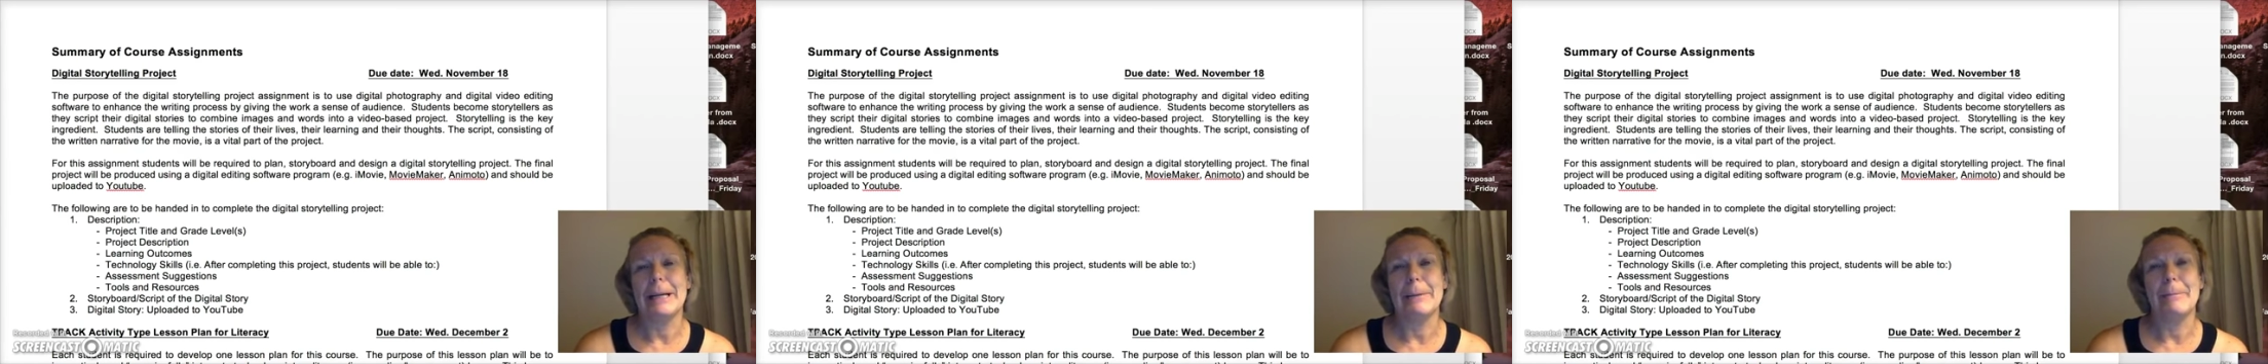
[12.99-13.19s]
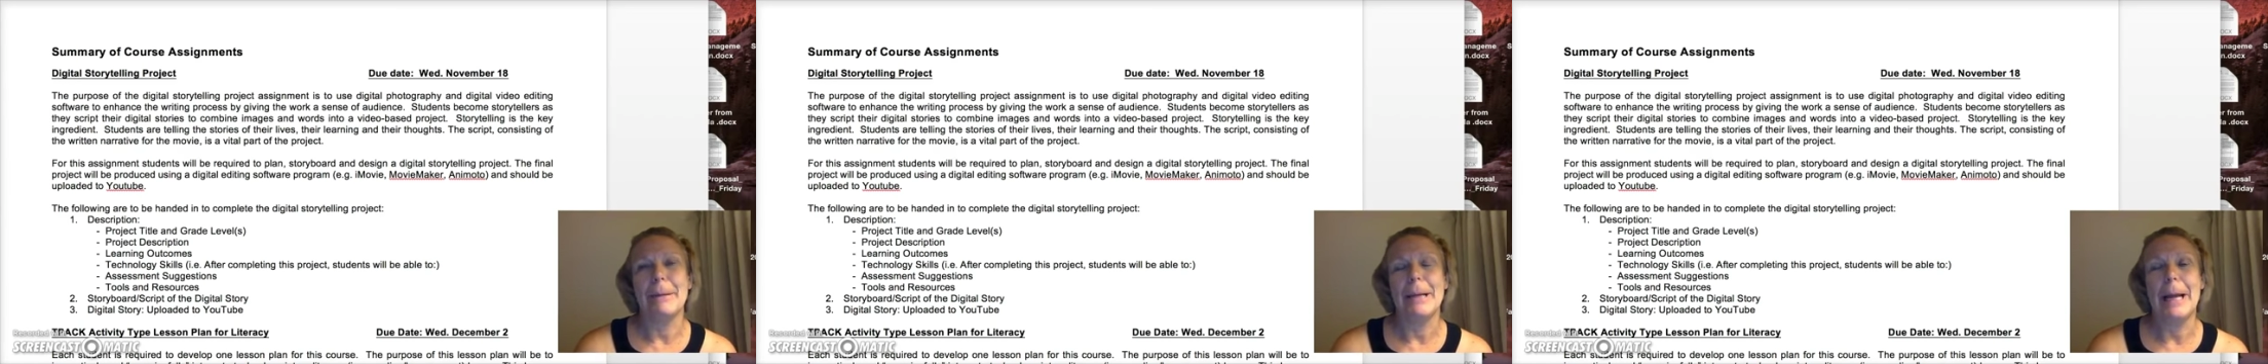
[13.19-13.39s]

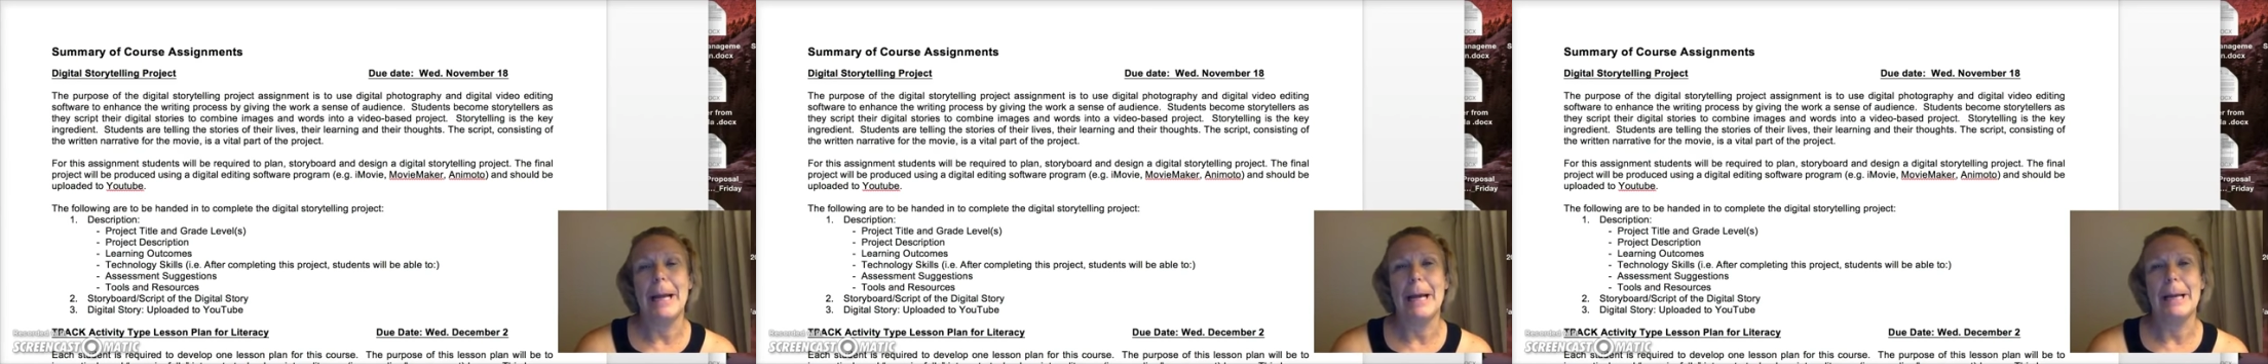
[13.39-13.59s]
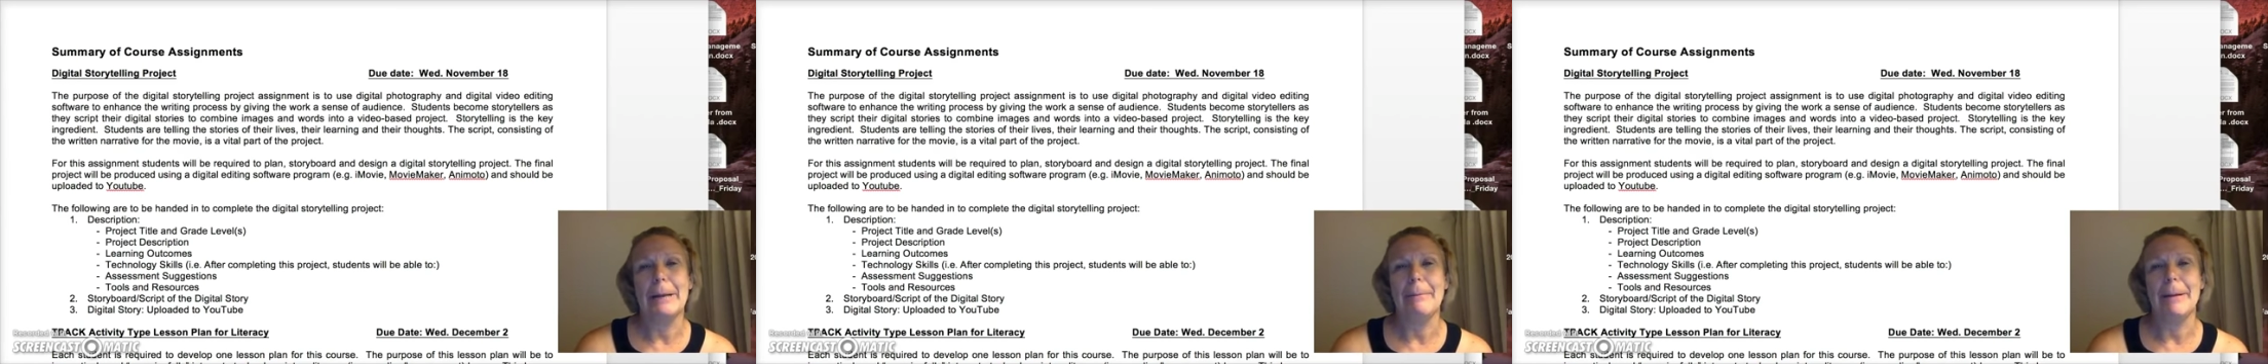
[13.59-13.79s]
up and
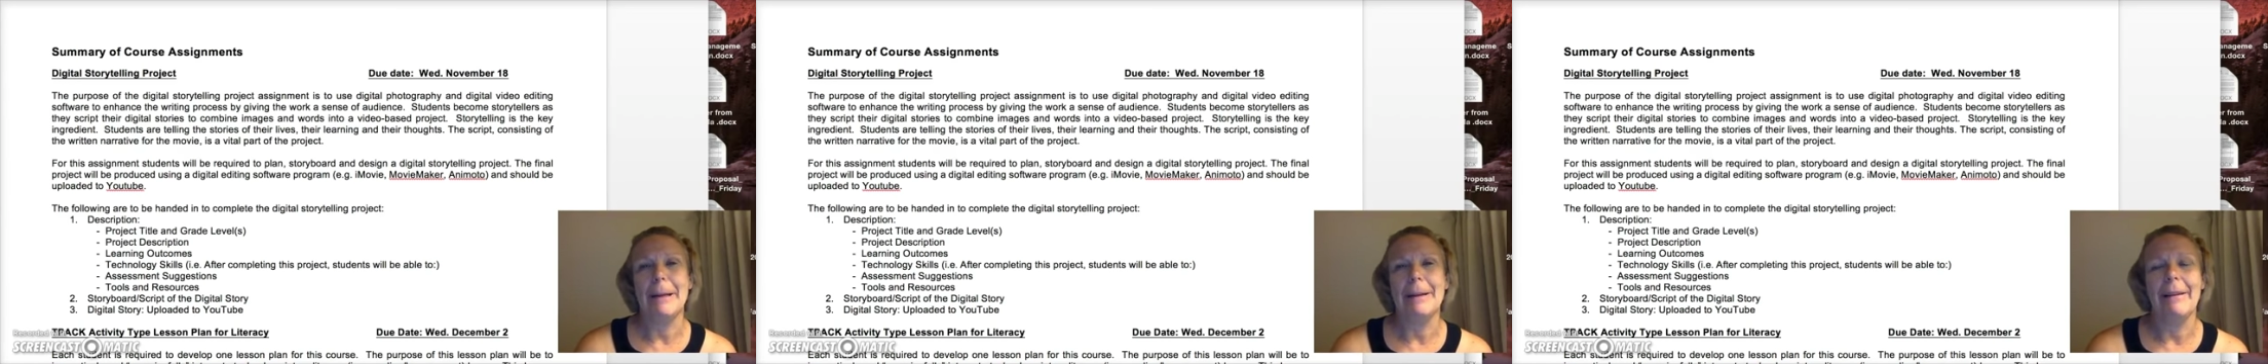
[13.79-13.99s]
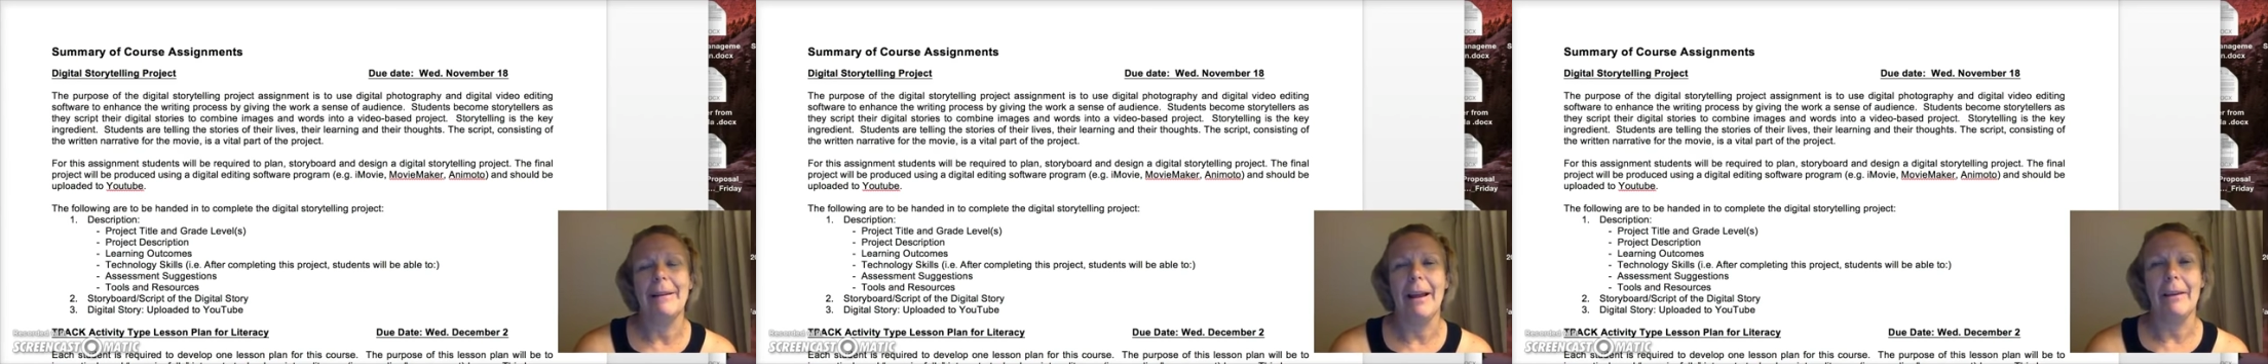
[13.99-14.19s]
at 'em
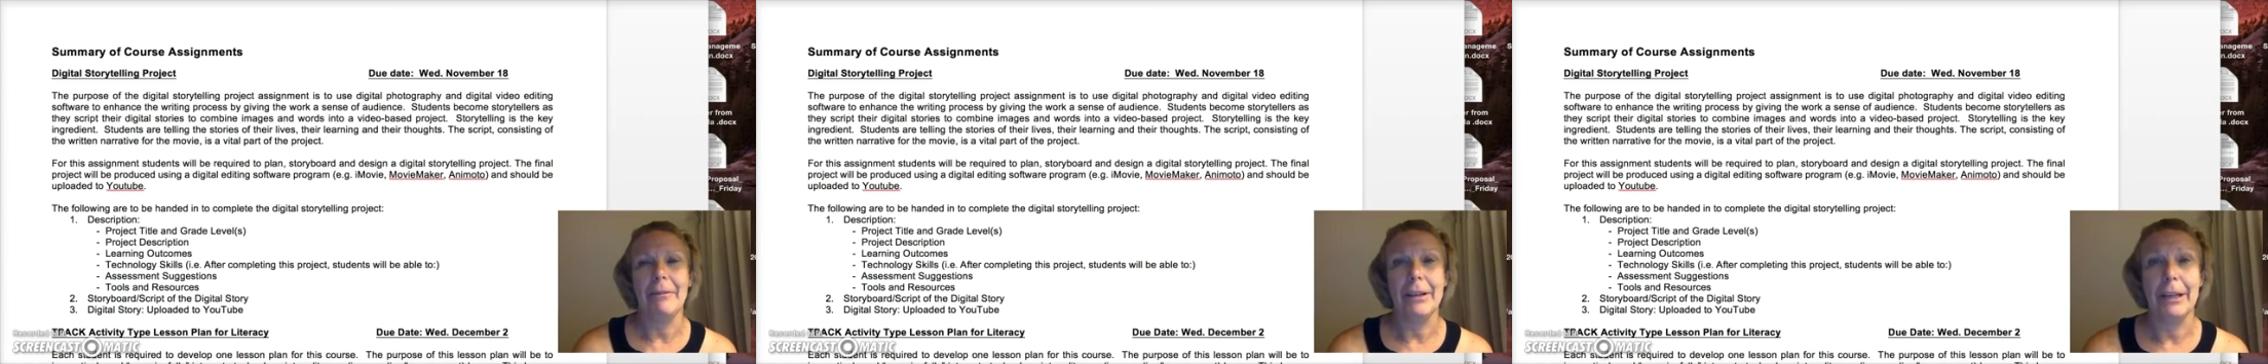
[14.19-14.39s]
and have